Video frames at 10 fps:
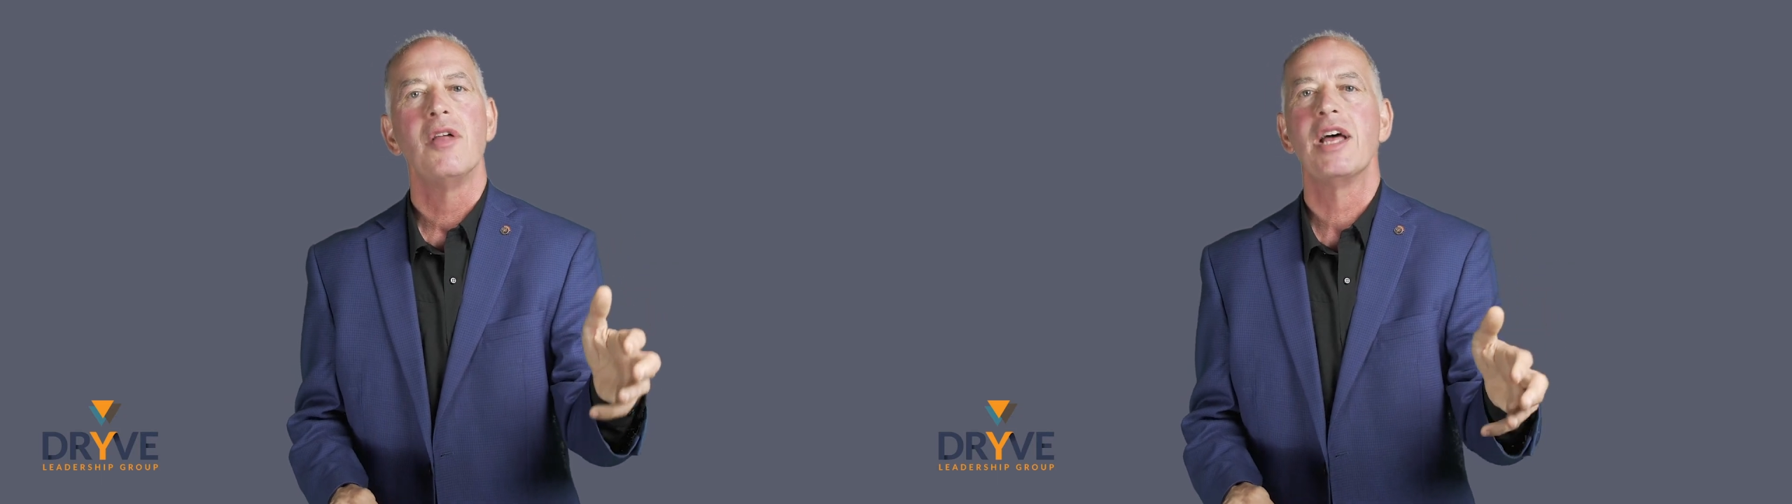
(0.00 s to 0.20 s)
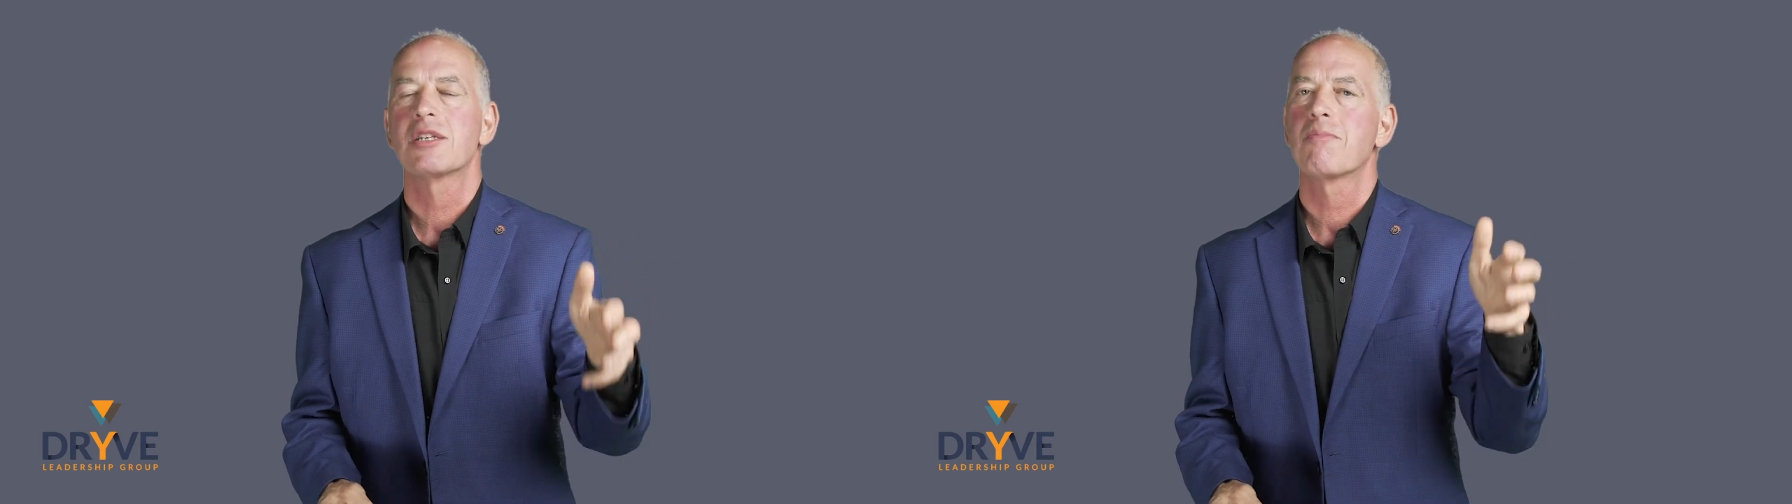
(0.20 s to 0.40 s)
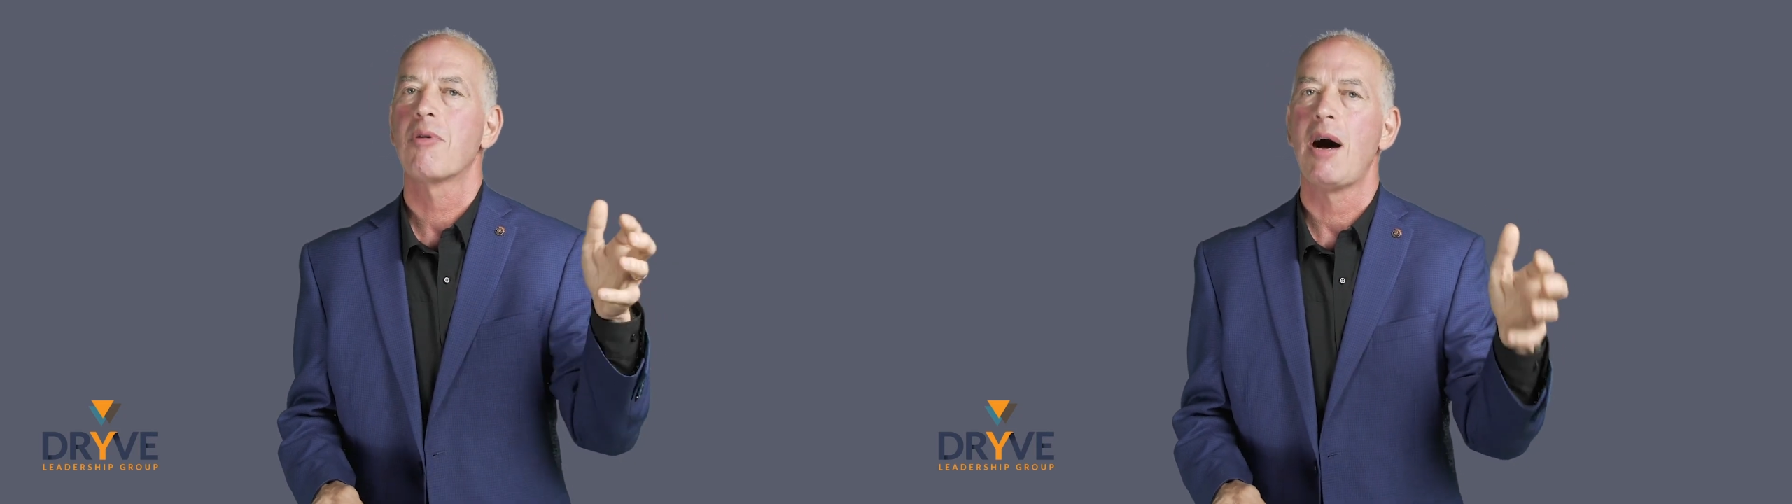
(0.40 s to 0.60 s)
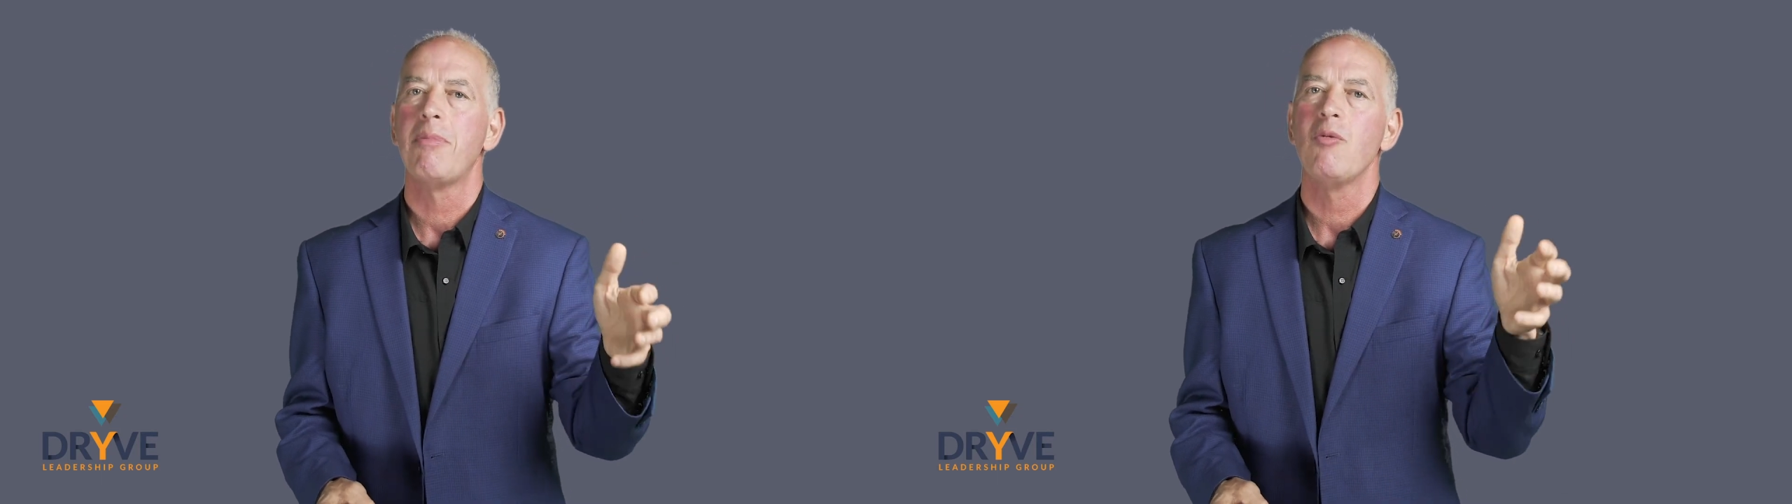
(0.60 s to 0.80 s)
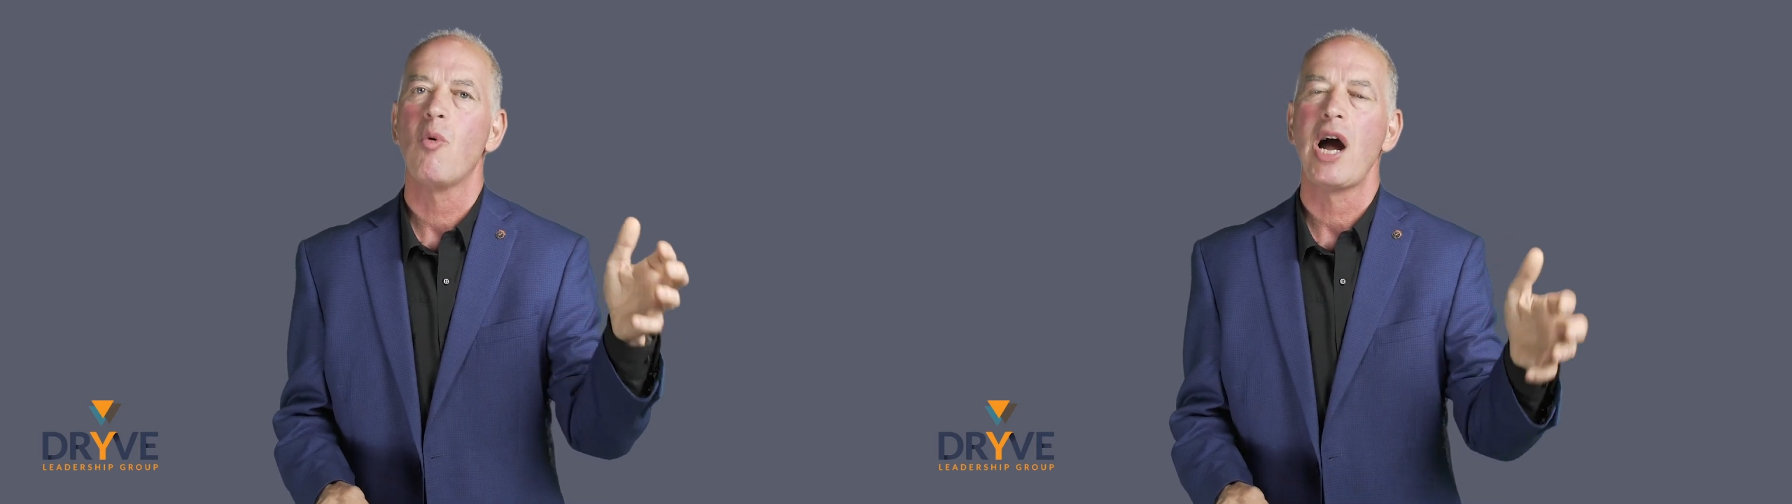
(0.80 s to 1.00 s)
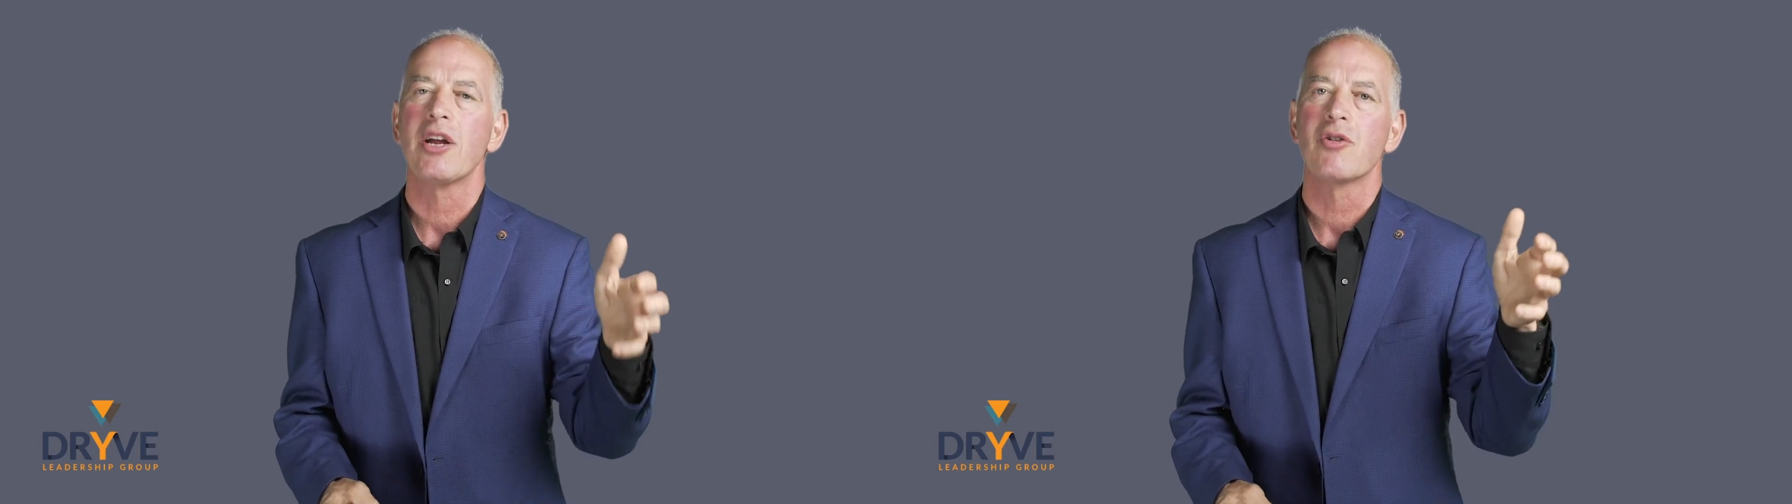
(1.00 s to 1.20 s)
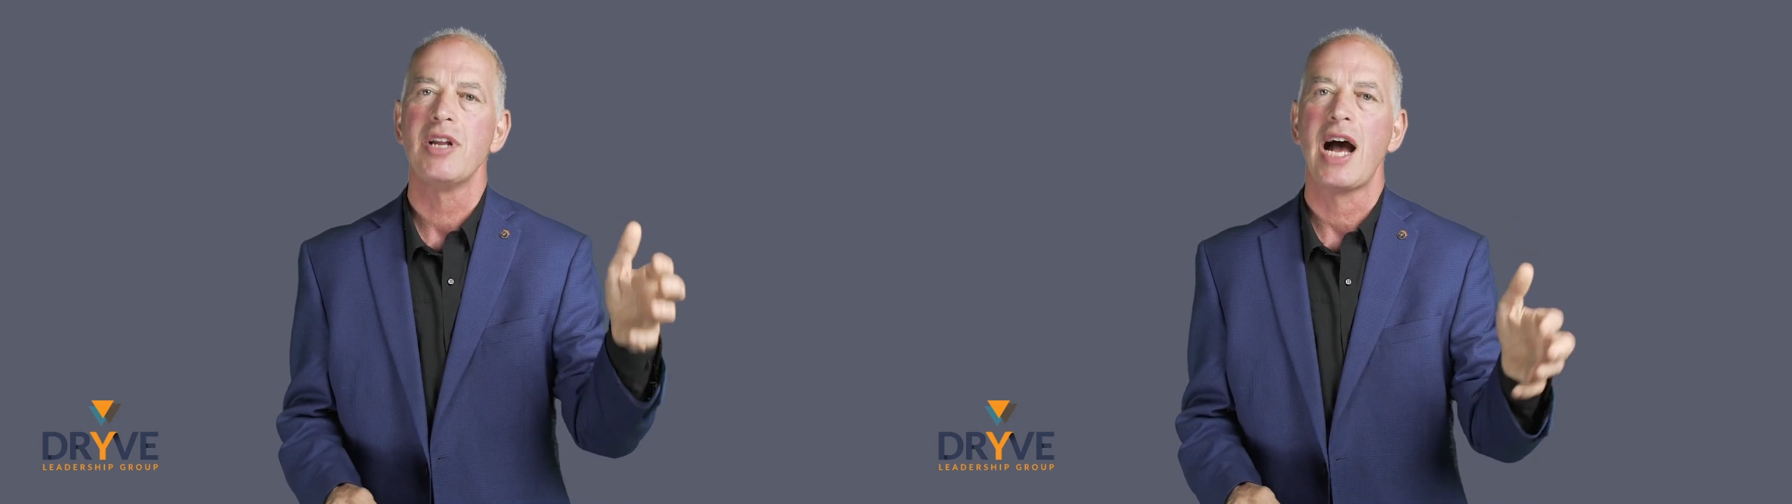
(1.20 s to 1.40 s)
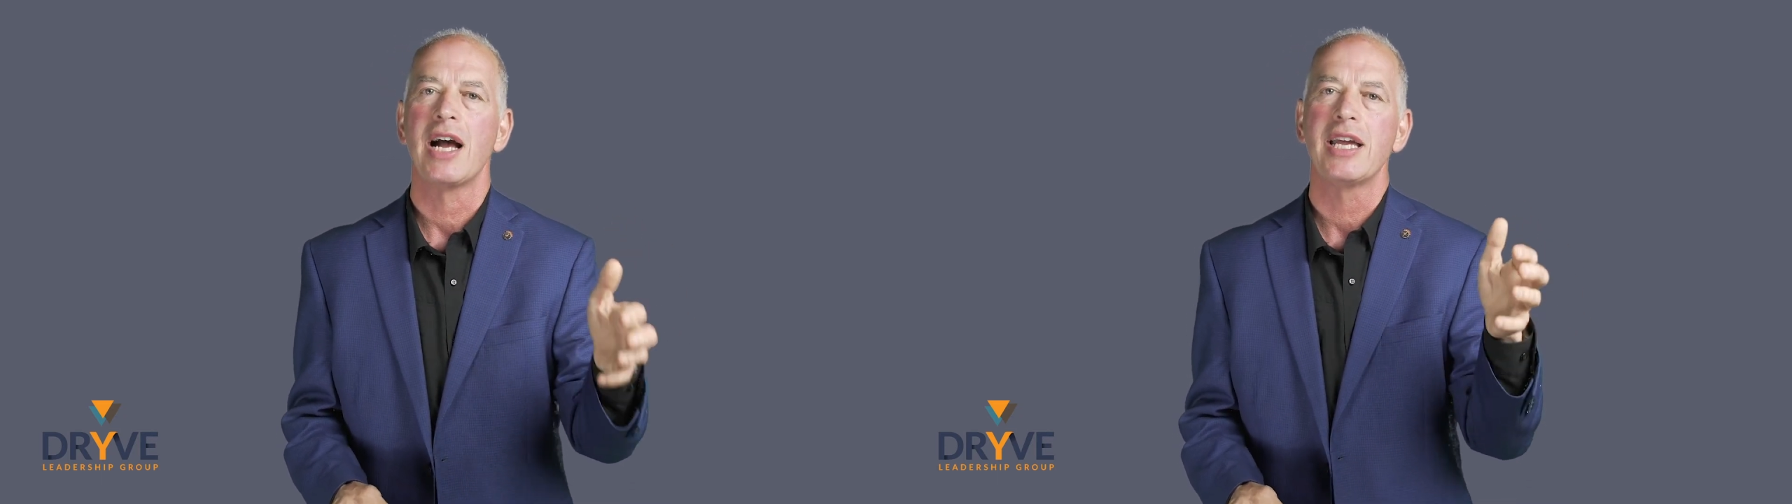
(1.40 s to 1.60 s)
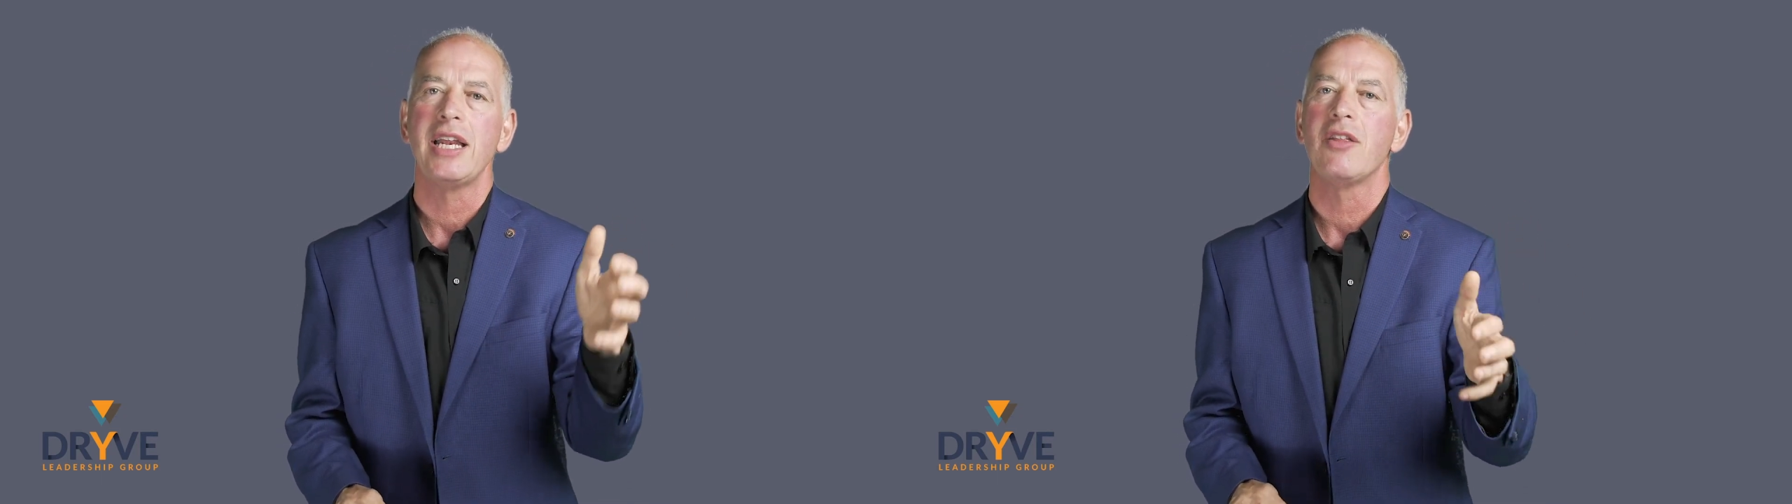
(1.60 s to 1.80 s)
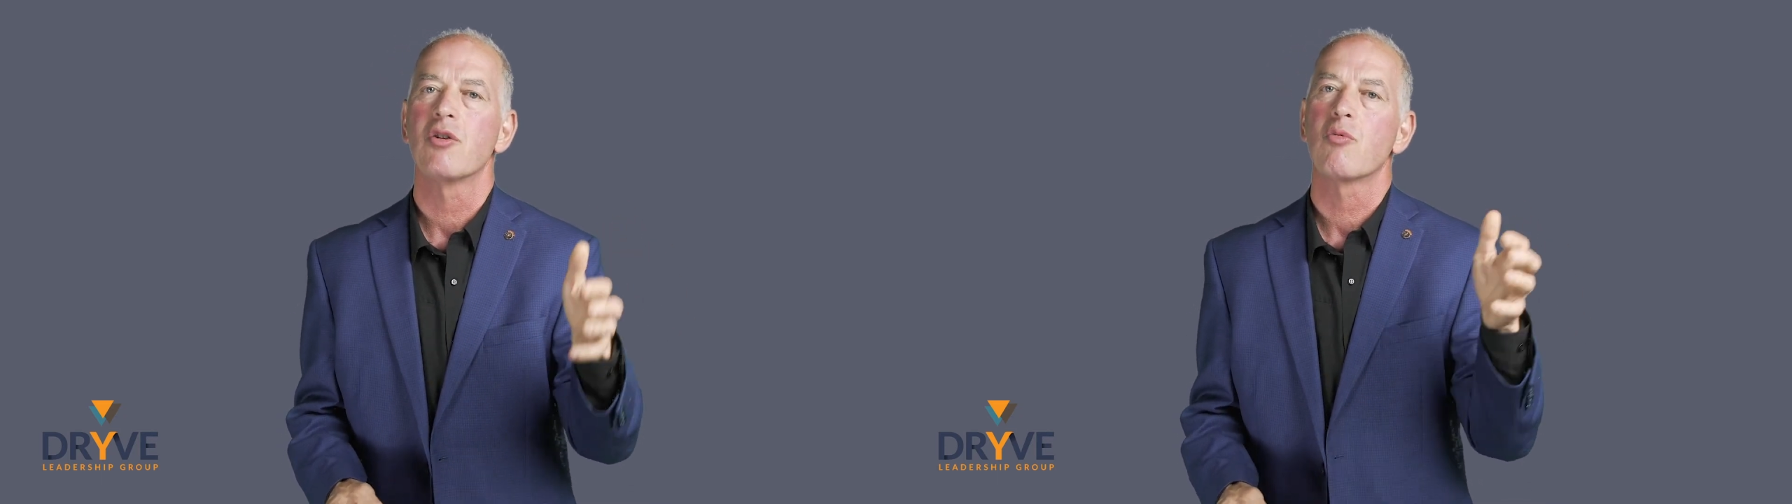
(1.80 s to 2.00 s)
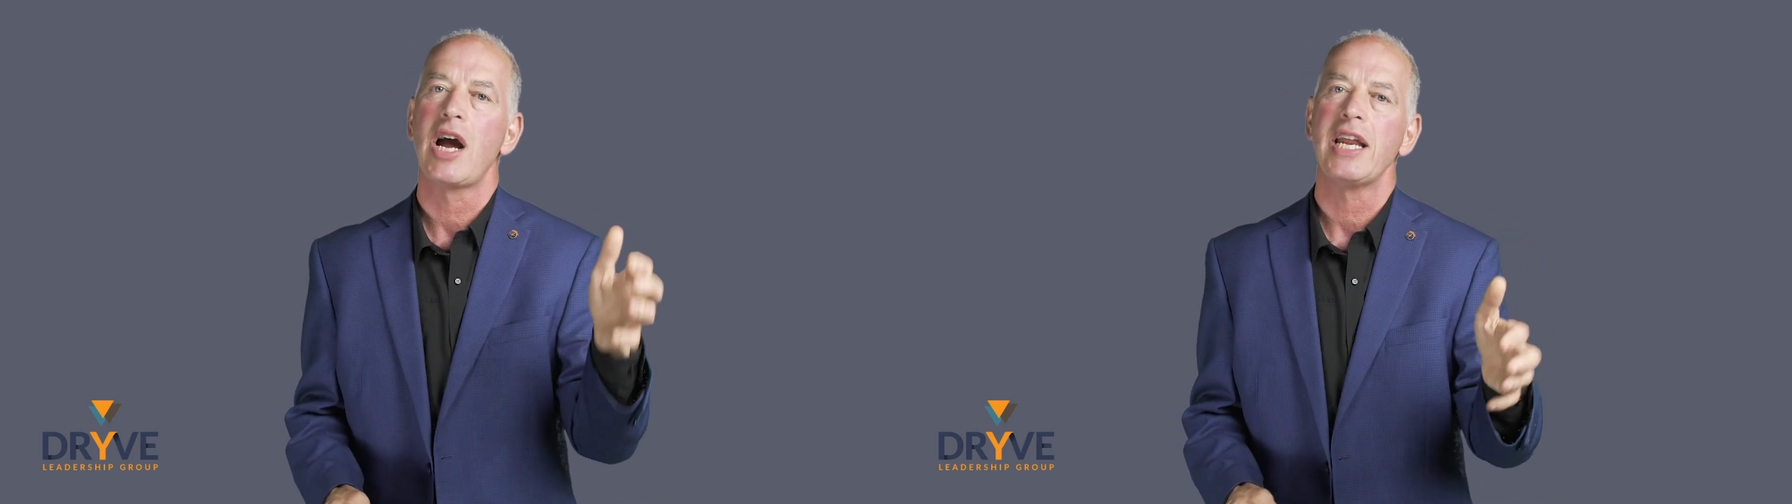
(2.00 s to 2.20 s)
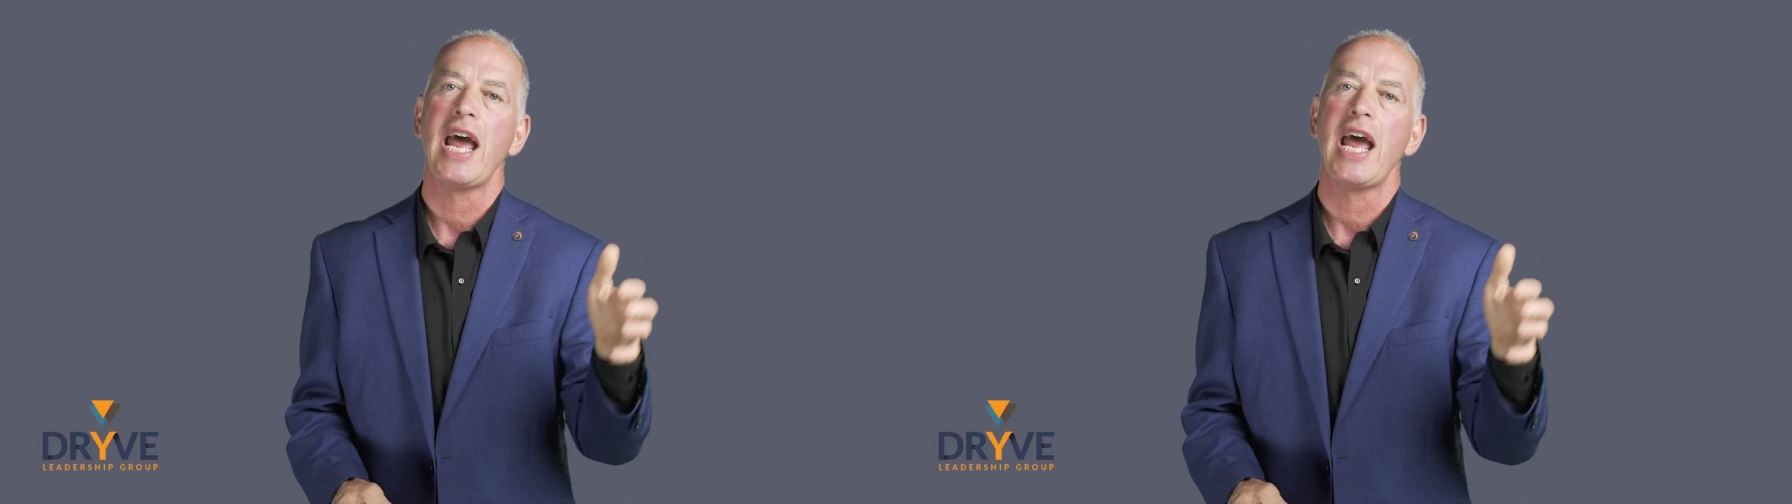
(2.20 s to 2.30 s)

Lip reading: that's probably why you're not getting the right